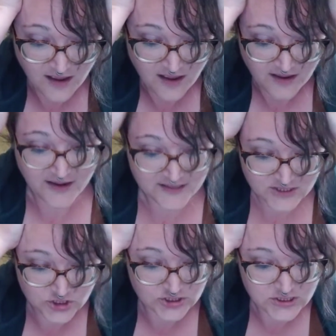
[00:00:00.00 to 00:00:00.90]
He's
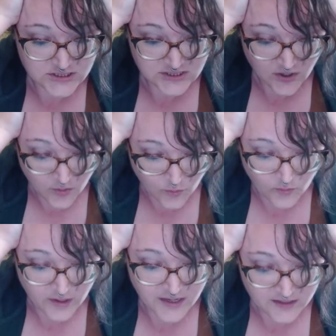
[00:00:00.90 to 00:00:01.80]
just
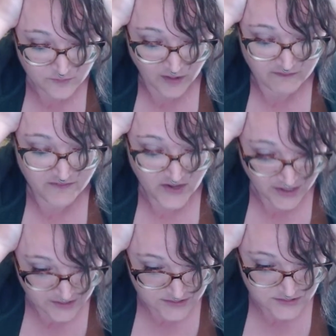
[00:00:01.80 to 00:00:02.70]
so in my
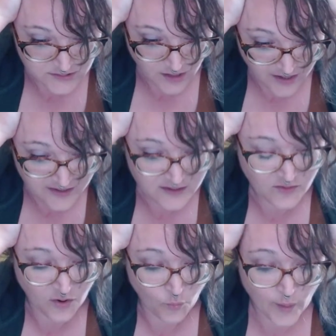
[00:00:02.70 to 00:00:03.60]
face. I
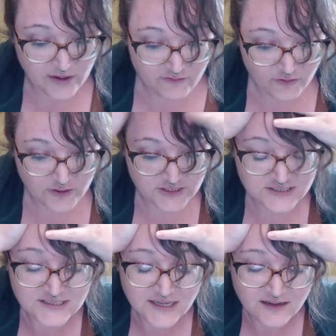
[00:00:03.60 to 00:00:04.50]
cannot wait for it just
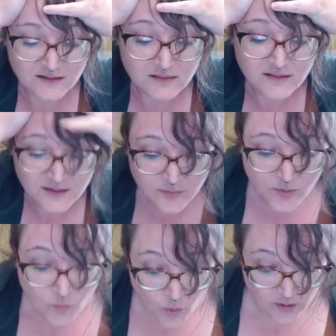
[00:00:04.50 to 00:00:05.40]
to get a little bit
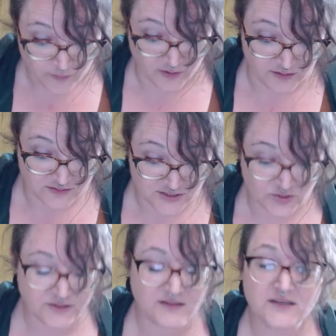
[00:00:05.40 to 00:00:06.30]
warmer so
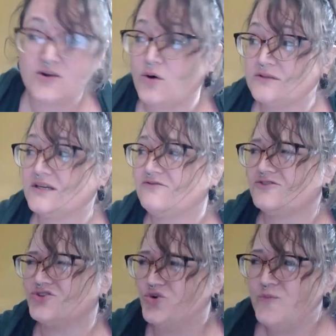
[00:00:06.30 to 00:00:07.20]
that he can go outside for
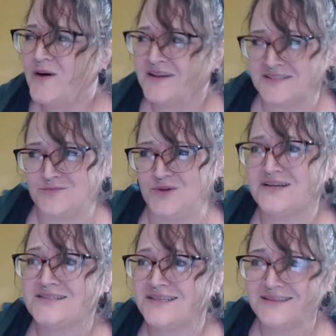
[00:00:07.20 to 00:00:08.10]
2 months,
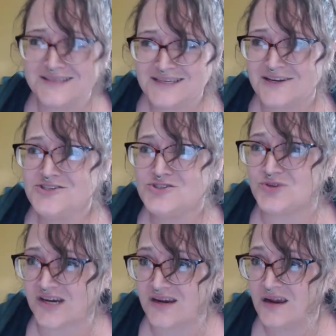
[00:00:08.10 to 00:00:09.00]
because in this
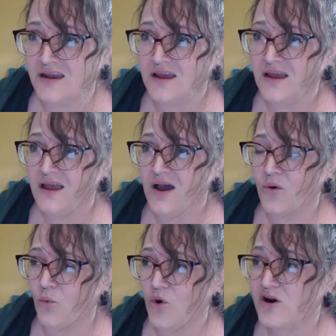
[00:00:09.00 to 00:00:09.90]
country,
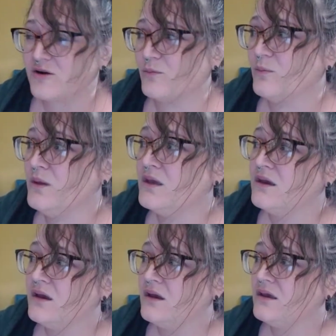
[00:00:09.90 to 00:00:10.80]
warm
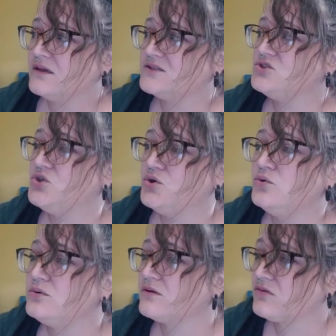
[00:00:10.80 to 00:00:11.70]
is
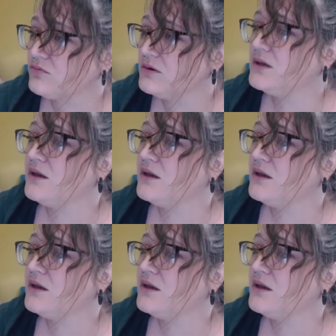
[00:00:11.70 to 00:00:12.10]
2 to 3